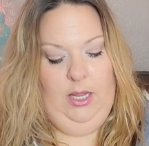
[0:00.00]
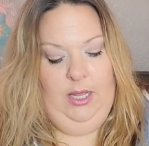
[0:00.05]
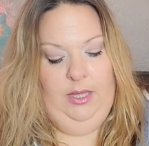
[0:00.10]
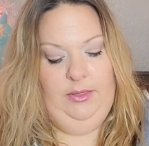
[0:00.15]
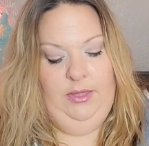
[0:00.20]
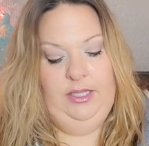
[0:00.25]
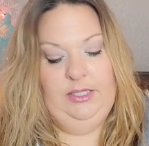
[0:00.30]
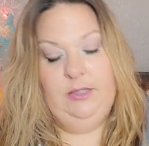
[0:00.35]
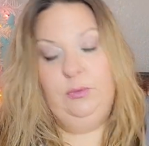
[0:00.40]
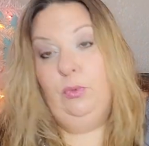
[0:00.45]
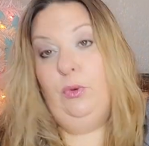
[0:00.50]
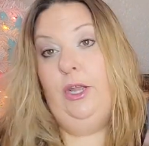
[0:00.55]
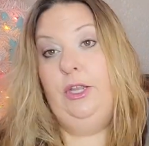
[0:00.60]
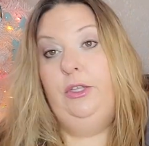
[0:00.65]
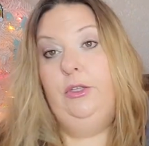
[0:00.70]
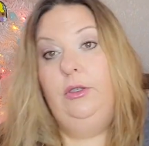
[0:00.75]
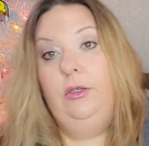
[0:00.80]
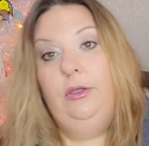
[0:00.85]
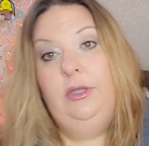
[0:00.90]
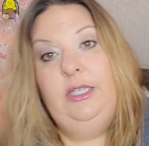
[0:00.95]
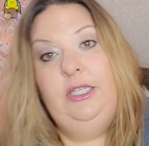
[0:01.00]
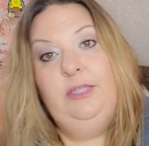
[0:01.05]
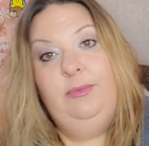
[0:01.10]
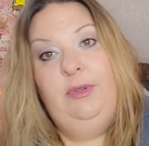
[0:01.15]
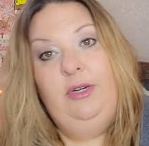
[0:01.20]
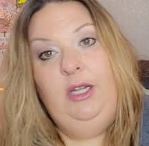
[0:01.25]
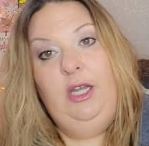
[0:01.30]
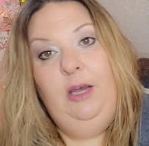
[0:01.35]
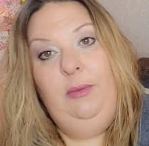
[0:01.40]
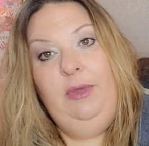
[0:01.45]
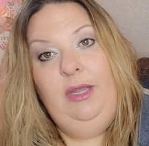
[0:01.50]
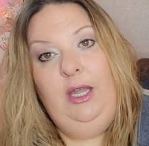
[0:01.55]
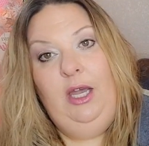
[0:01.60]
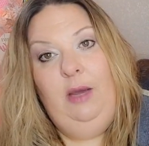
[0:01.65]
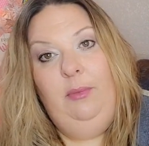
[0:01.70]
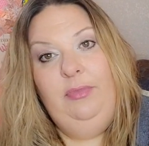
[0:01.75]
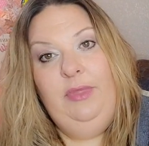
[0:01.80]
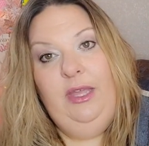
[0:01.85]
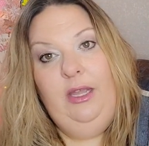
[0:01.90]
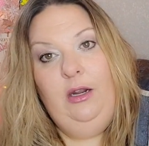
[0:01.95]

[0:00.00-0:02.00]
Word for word: and this regularly has been coming up.